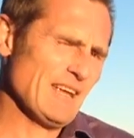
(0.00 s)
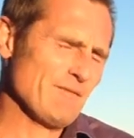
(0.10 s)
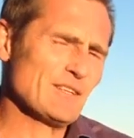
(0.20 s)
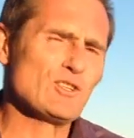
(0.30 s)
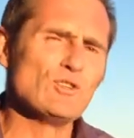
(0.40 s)

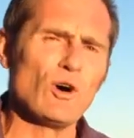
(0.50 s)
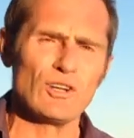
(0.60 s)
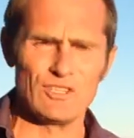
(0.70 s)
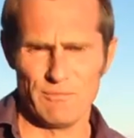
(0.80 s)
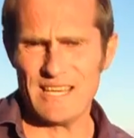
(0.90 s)
if it's
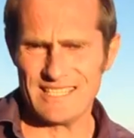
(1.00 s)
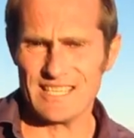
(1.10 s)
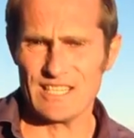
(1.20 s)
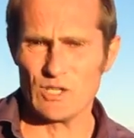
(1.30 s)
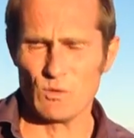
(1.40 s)
not a
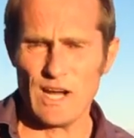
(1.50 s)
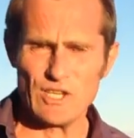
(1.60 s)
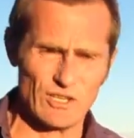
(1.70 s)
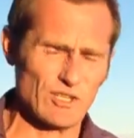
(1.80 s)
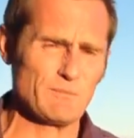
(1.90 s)
domestic
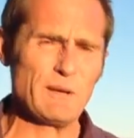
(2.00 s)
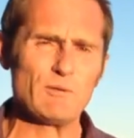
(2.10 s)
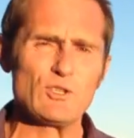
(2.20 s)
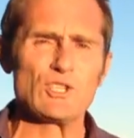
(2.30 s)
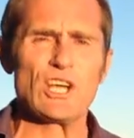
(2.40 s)
situation, because
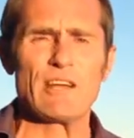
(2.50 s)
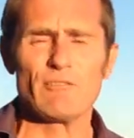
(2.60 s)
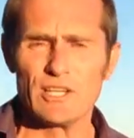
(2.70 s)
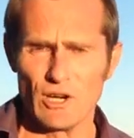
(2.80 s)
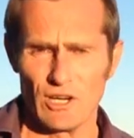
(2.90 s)
people
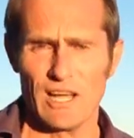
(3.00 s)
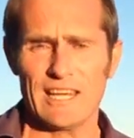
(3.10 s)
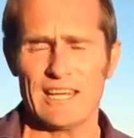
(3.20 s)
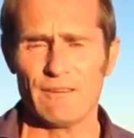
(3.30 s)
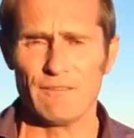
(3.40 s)
generally don't
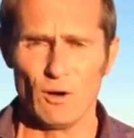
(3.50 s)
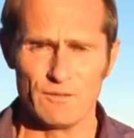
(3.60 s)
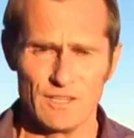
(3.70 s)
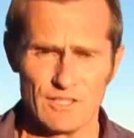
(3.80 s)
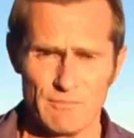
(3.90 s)
like getting involved in